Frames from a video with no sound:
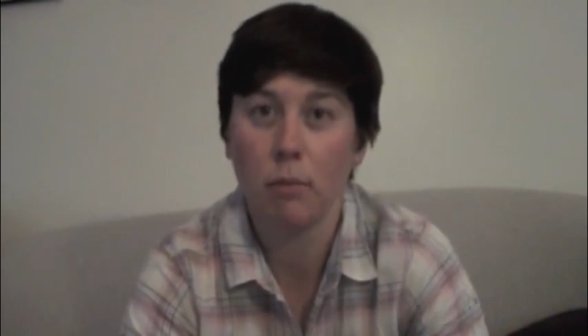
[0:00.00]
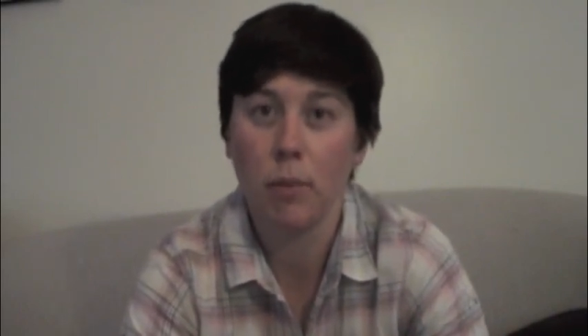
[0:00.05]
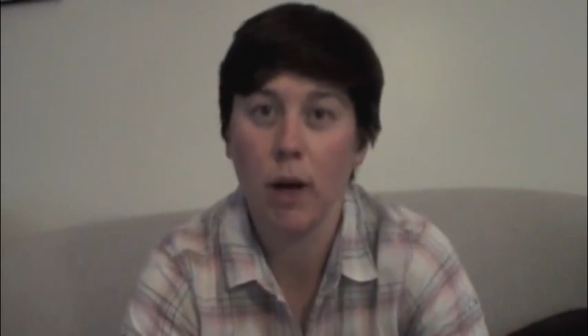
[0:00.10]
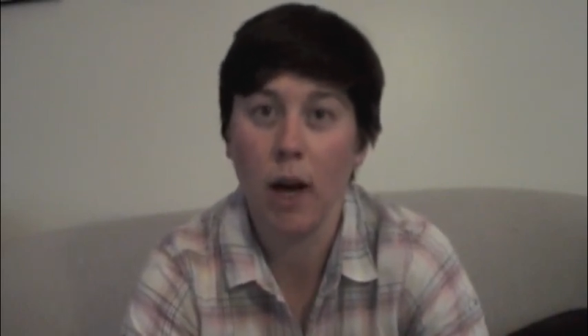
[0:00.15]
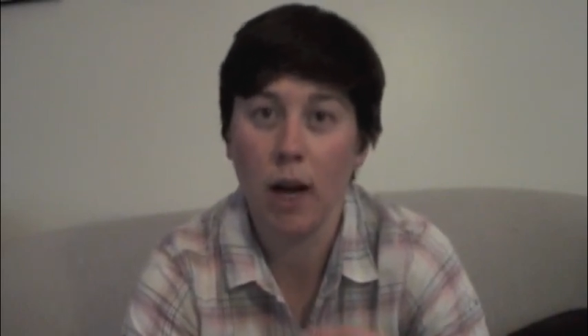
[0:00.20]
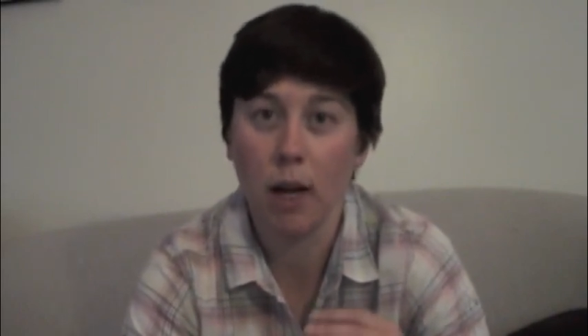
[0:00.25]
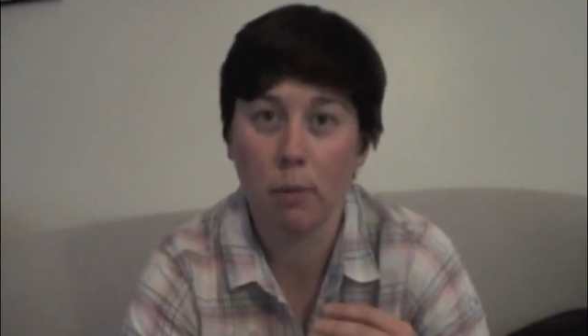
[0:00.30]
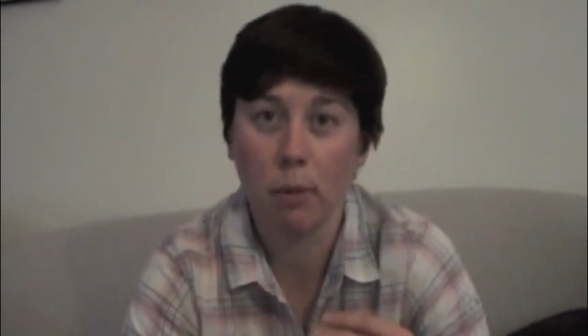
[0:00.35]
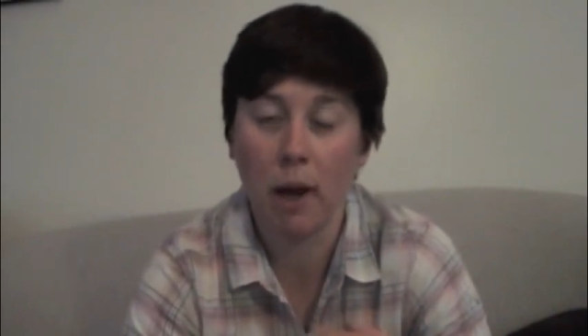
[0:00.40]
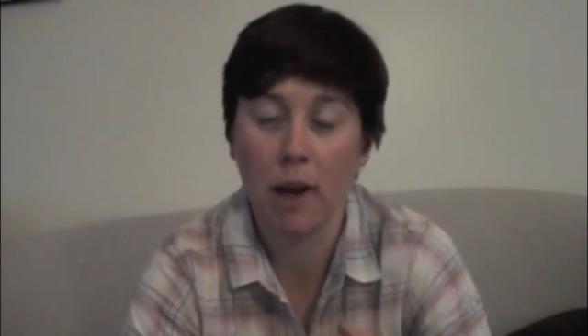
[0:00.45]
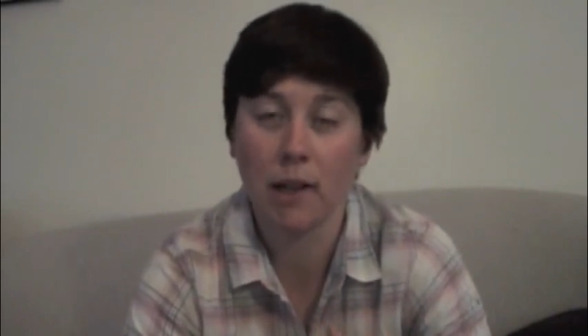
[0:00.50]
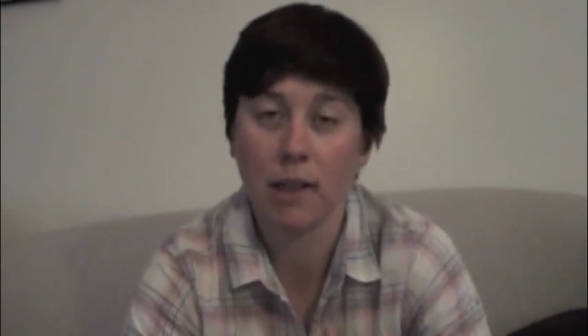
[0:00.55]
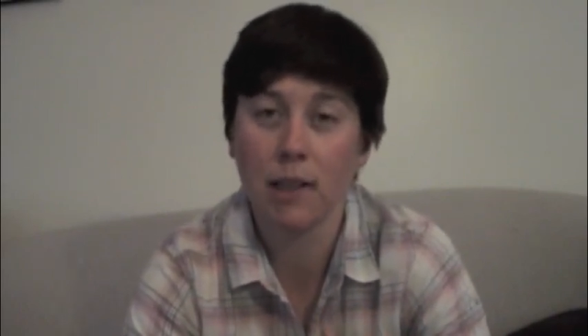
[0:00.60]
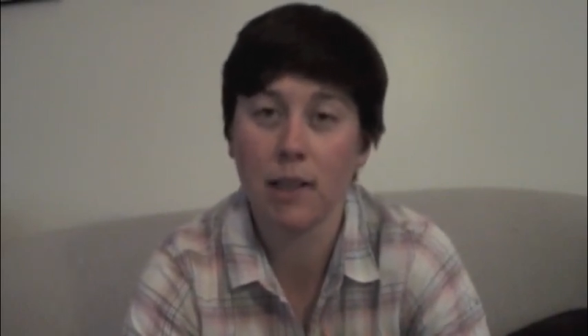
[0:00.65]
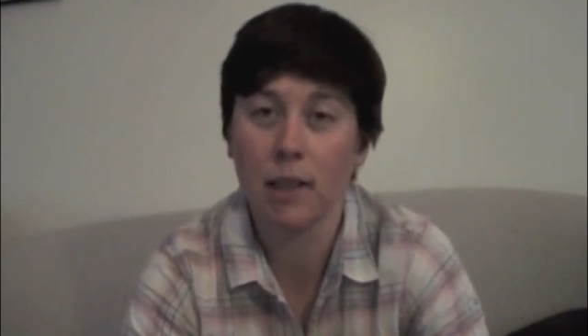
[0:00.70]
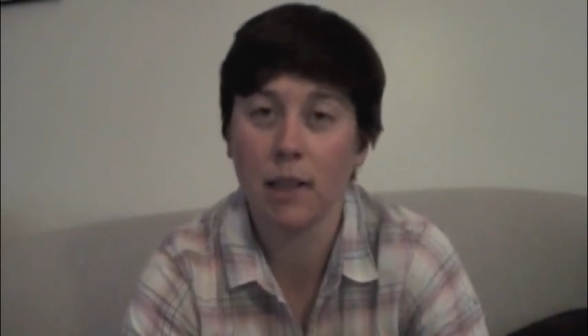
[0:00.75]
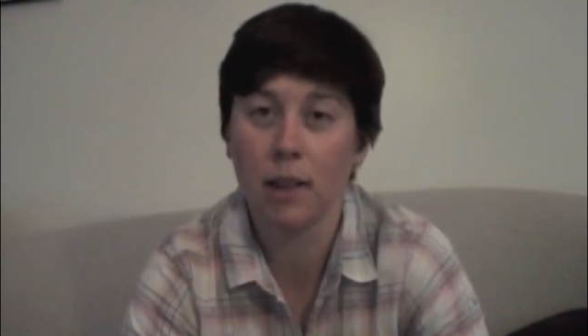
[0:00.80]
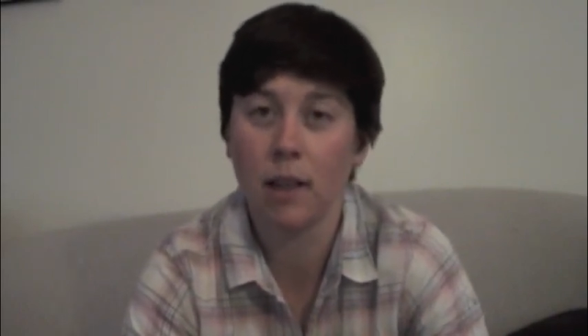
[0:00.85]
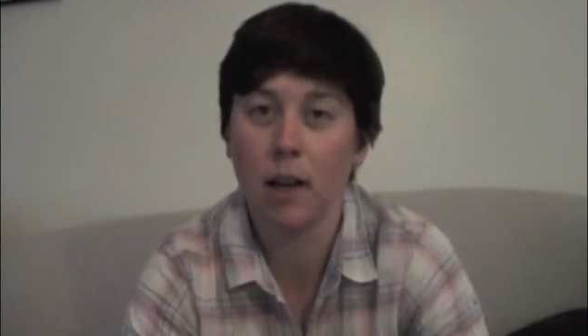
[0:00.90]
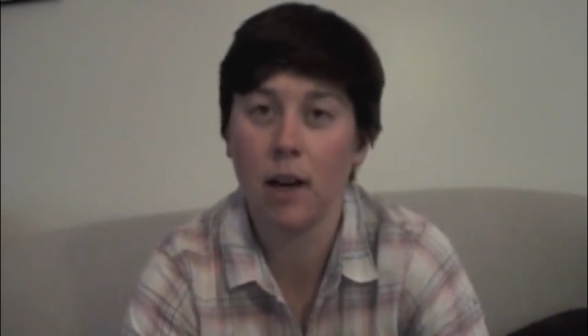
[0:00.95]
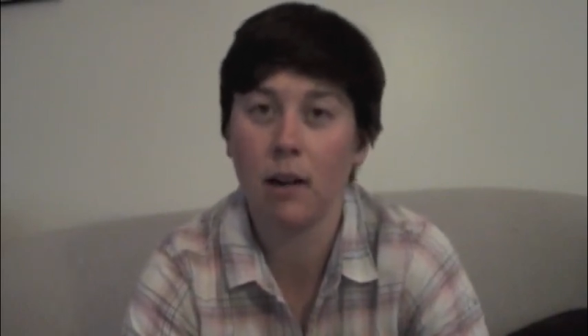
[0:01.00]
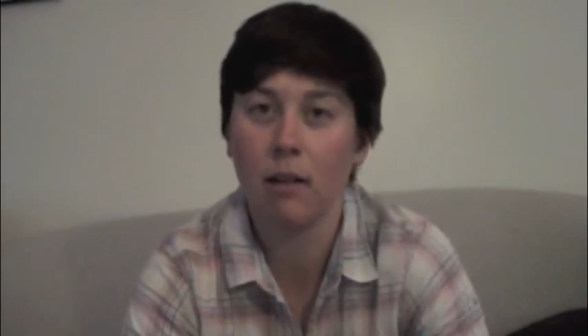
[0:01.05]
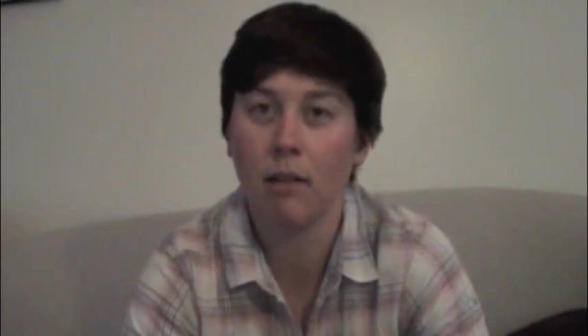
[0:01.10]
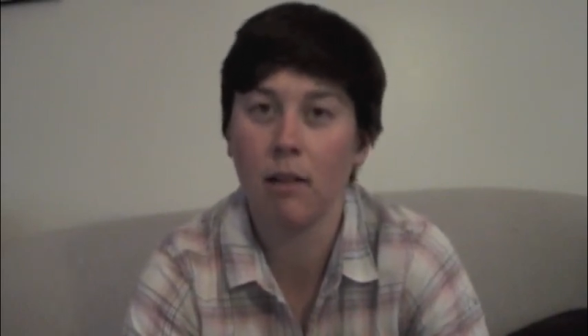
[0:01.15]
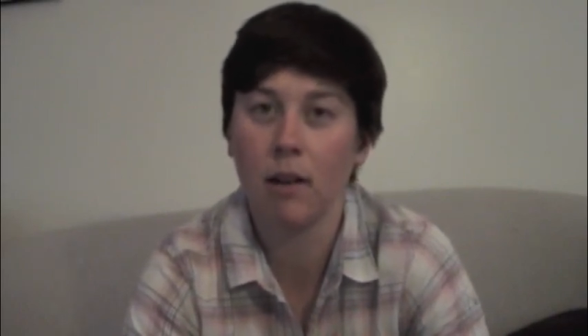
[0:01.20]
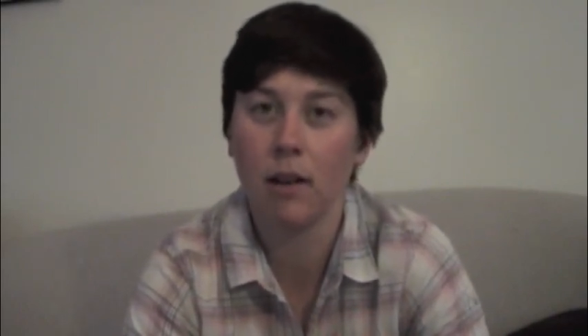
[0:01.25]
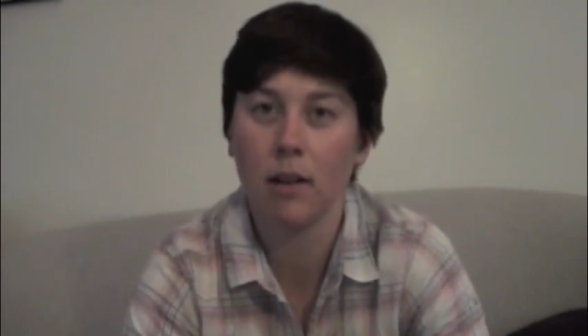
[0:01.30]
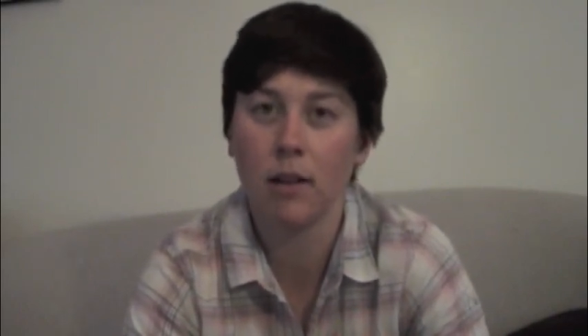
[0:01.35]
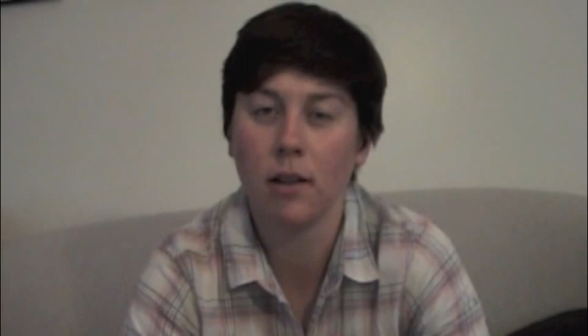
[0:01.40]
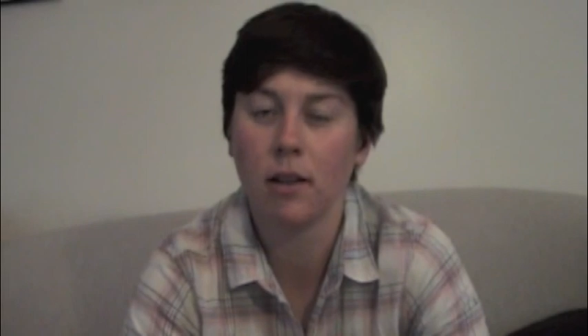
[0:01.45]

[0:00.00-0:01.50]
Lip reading: backpacking in the area.